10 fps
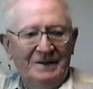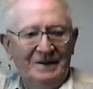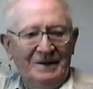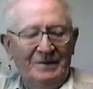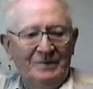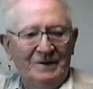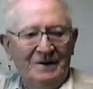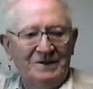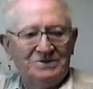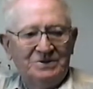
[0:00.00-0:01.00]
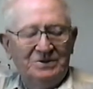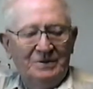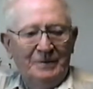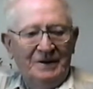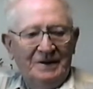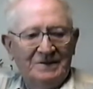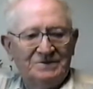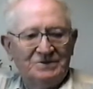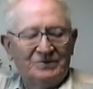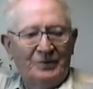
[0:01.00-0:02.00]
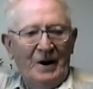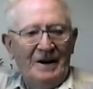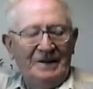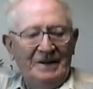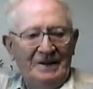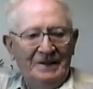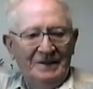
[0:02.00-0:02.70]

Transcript: He wouldn't listen to me, and I says, "Frankie."